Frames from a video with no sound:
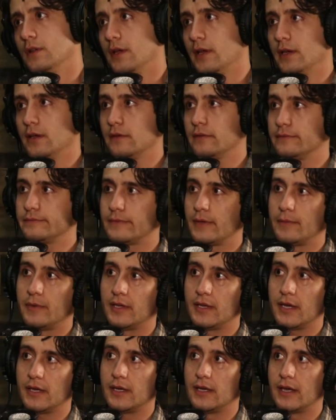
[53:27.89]
Well, I
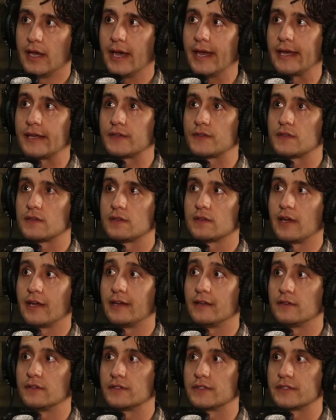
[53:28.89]
mean, I guess
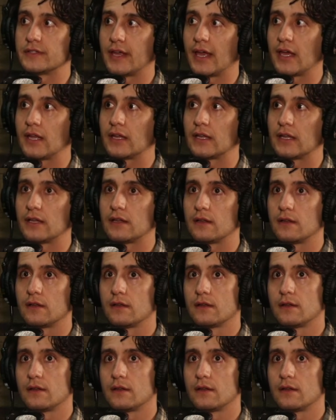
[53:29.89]
I understand it.